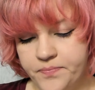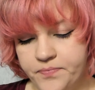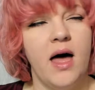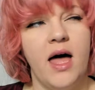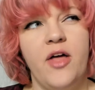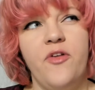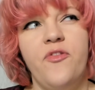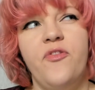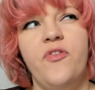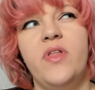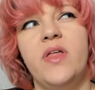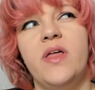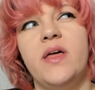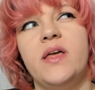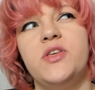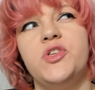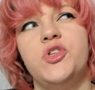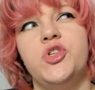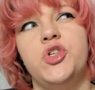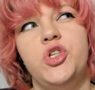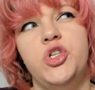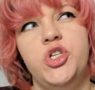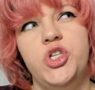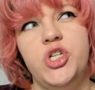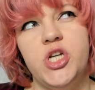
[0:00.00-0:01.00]
I feel like
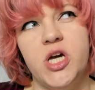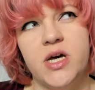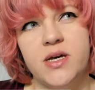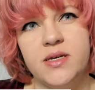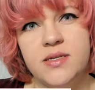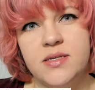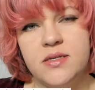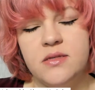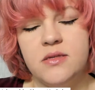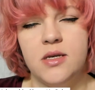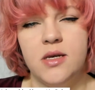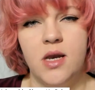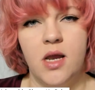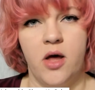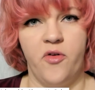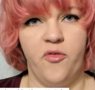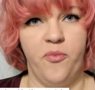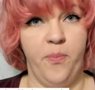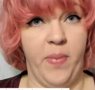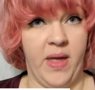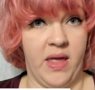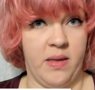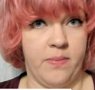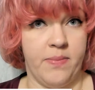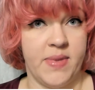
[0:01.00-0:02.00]
it's just
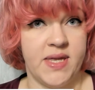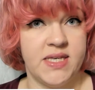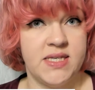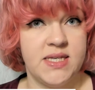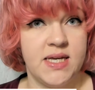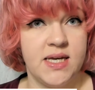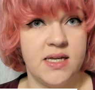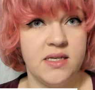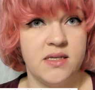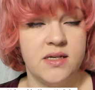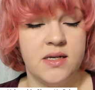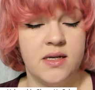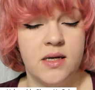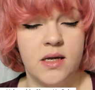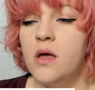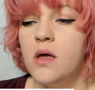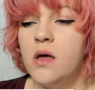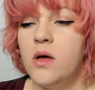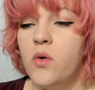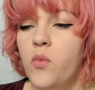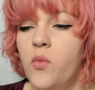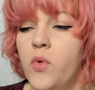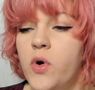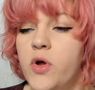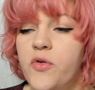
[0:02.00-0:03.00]
enough pigmented
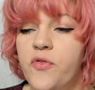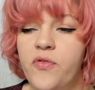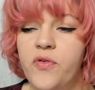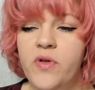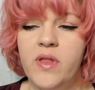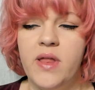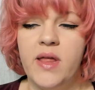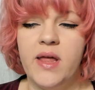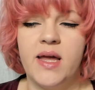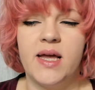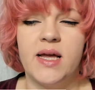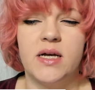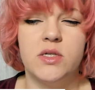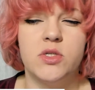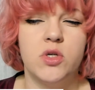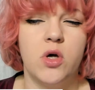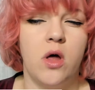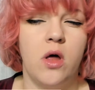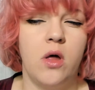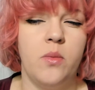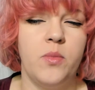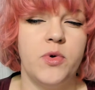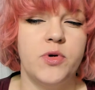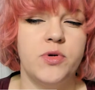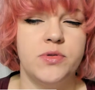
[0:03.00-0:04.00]
where you feel like it's
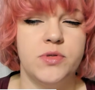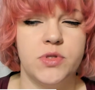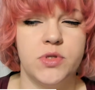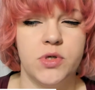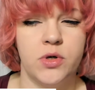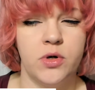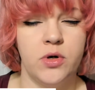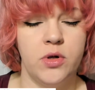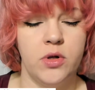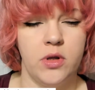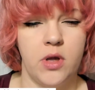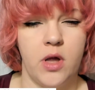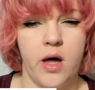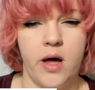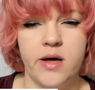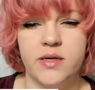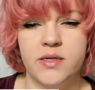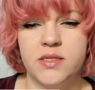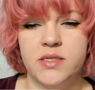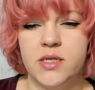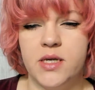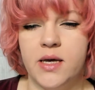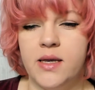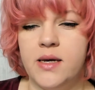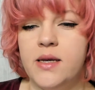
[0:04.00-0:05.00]
almost a
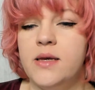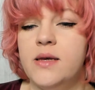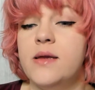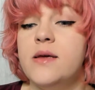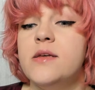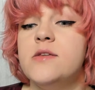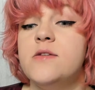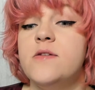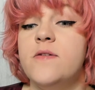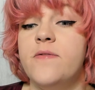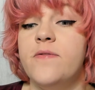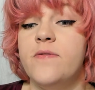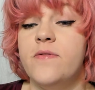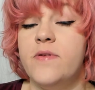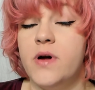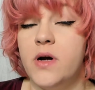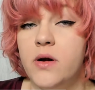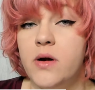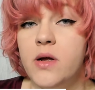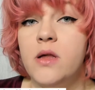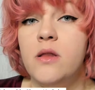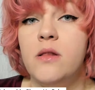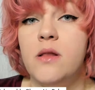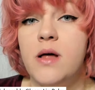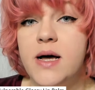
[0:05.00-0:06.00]
gloss, and it is a
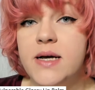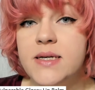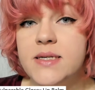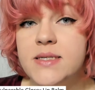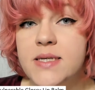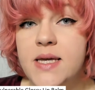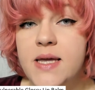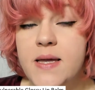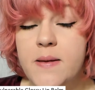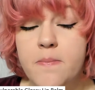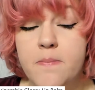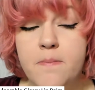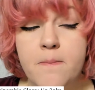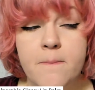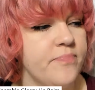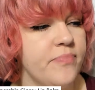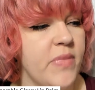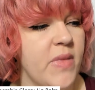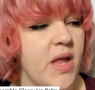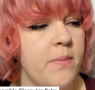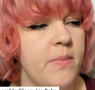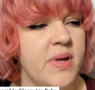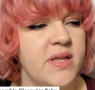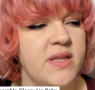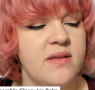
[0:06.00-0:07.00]
very glossy,
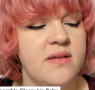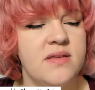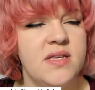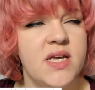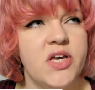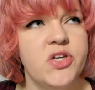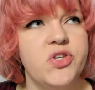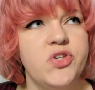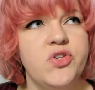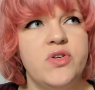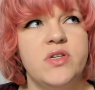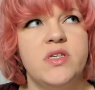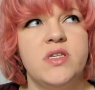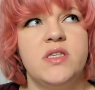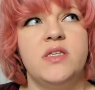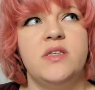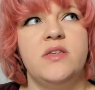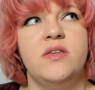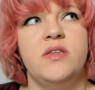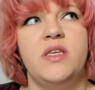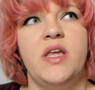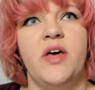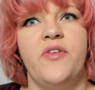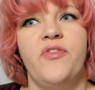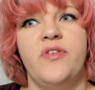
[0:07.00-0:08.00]
but the texture is
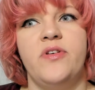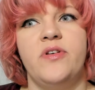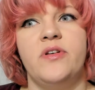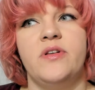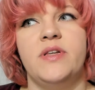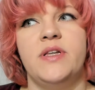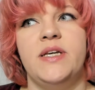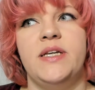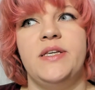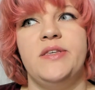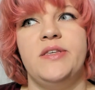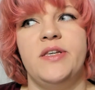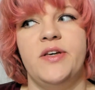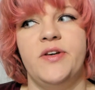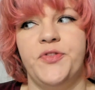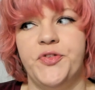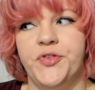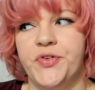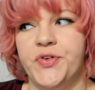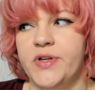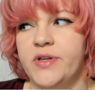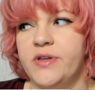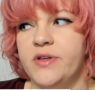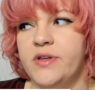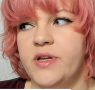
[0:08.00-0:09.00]
definitely
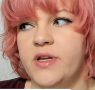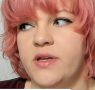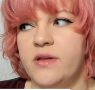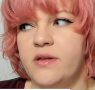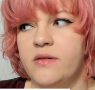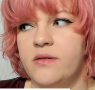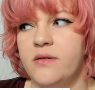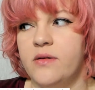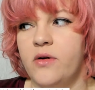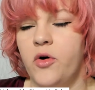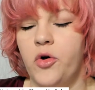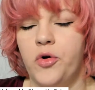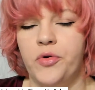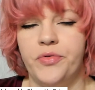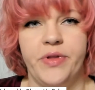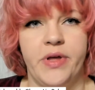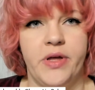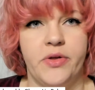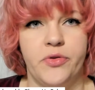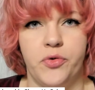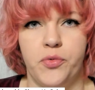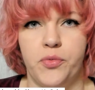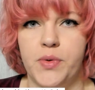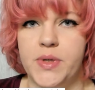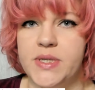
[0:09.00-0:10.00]
different than all the
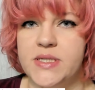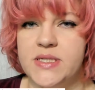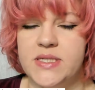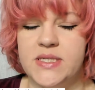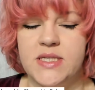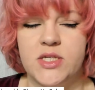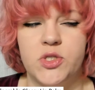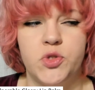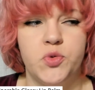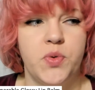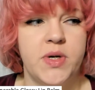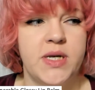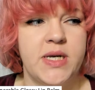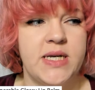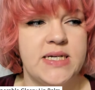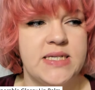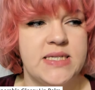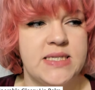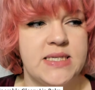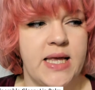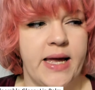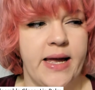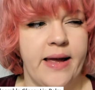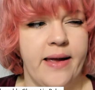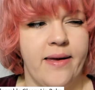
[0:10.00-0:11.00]
other ones. This one
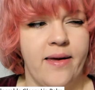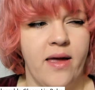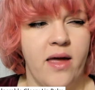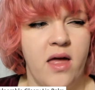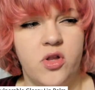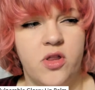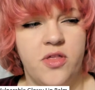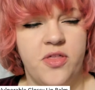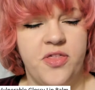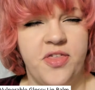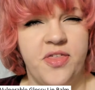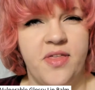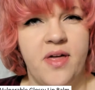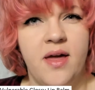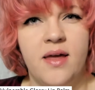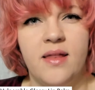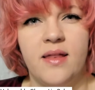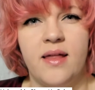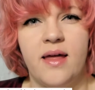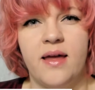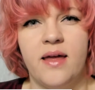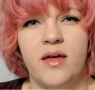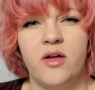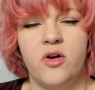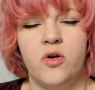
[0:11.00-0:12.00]
is like thick,
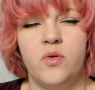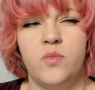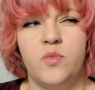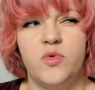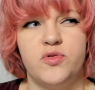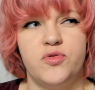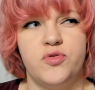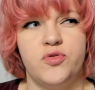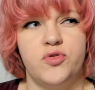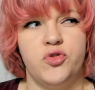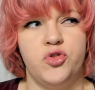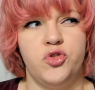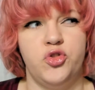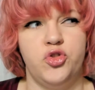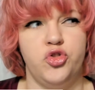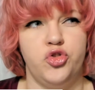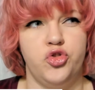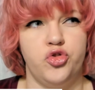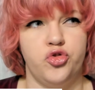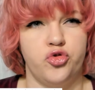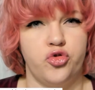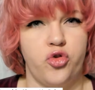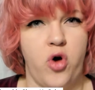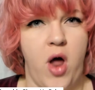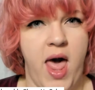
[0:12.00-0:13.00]
like it almost
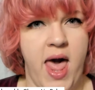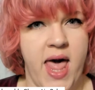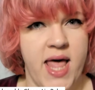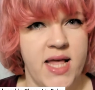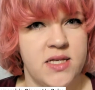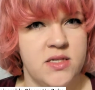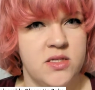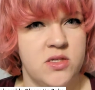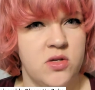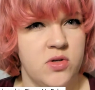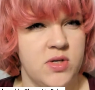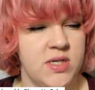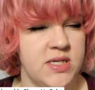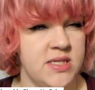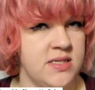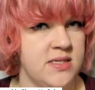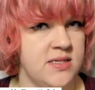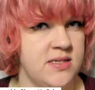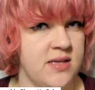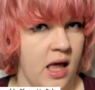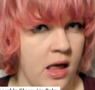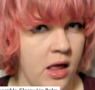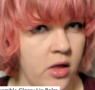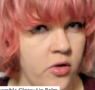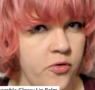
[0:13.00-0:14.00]
drags on
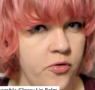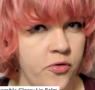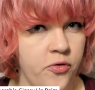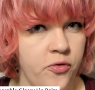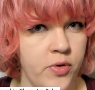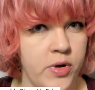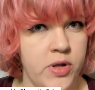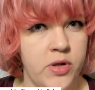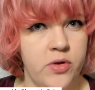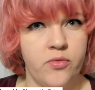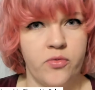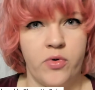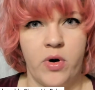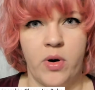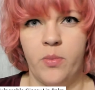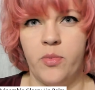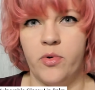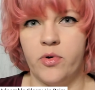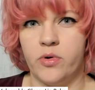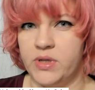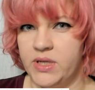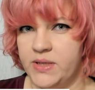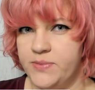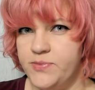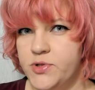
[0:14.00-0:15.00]
itself when you rub
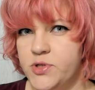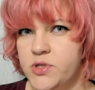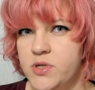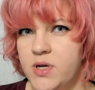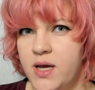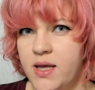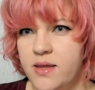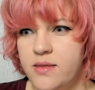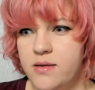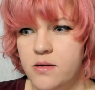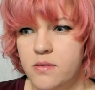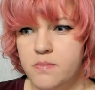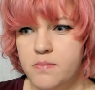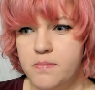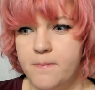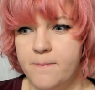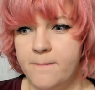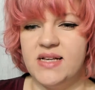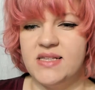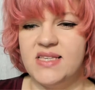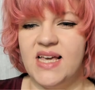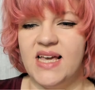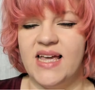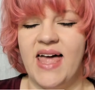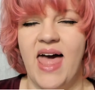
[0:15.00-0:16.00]
your lips together.
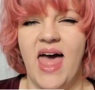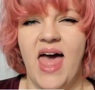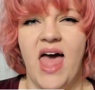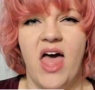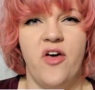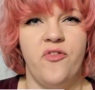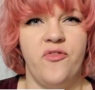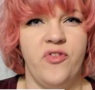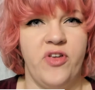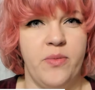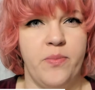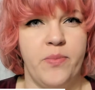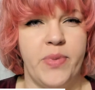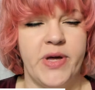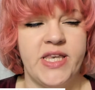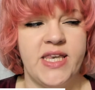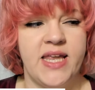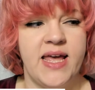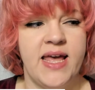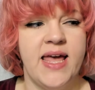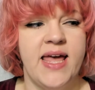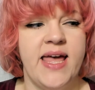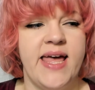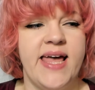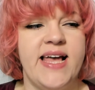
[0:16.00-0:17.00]
It's like heavy, but
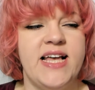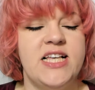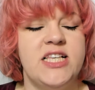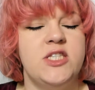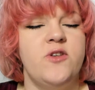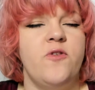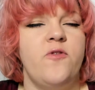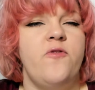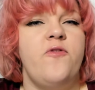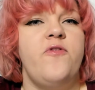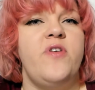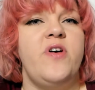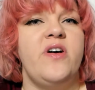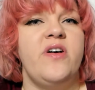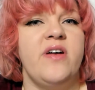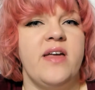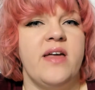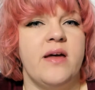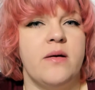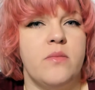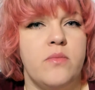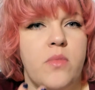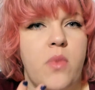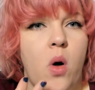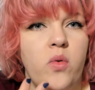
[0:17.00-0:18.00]
it's a very
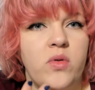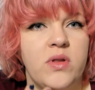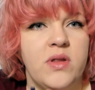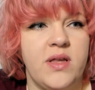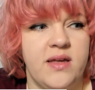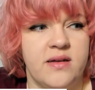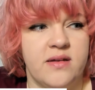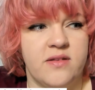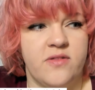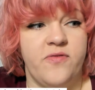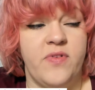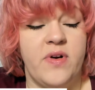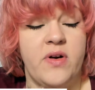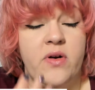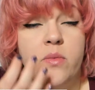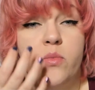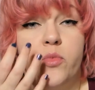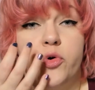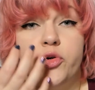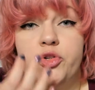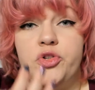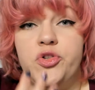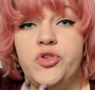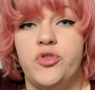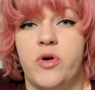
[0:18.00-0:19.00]
emollient, very
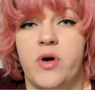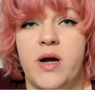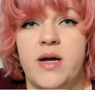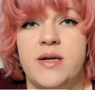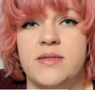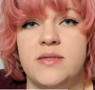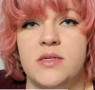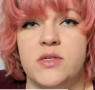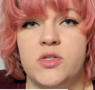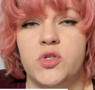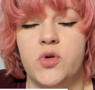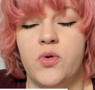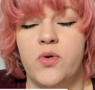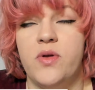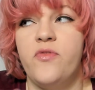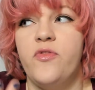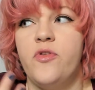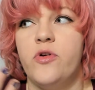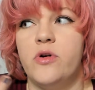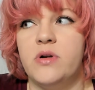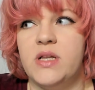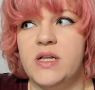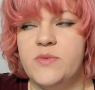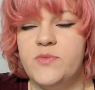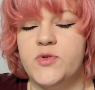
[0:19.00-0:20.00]
moisturizing. So if
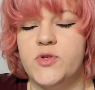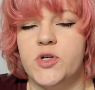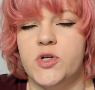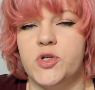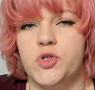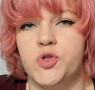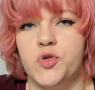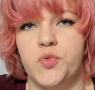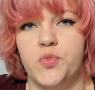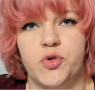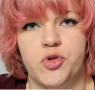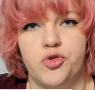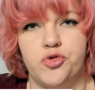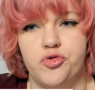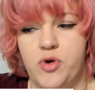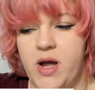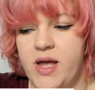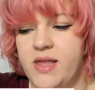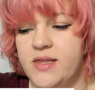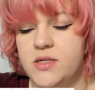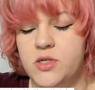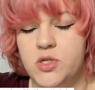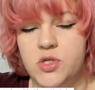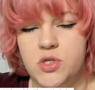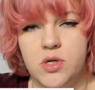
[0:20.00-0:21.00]
your lips are super
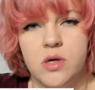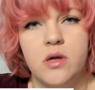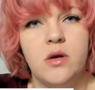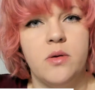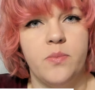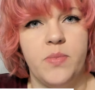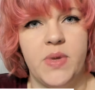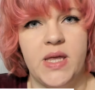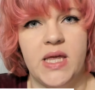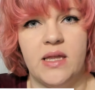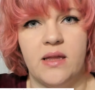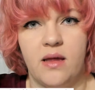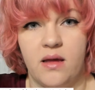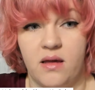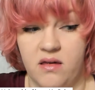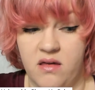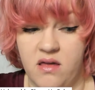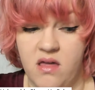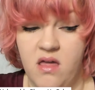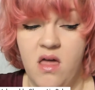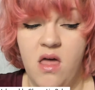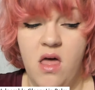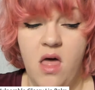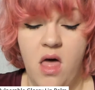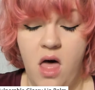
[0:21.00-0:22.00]
dry, this is gonna be like
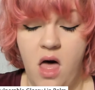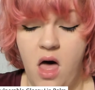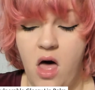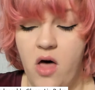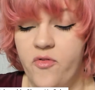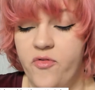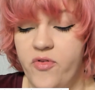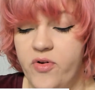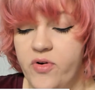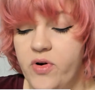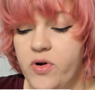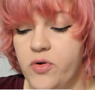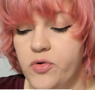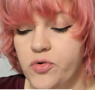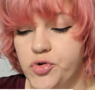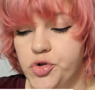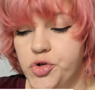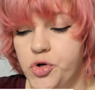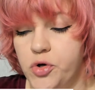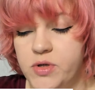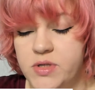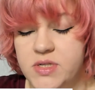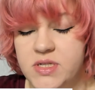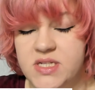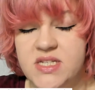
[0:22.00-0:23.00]
a very good
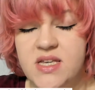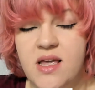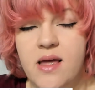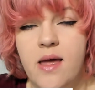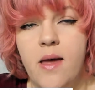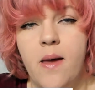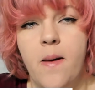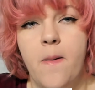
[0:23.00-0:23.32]
choice.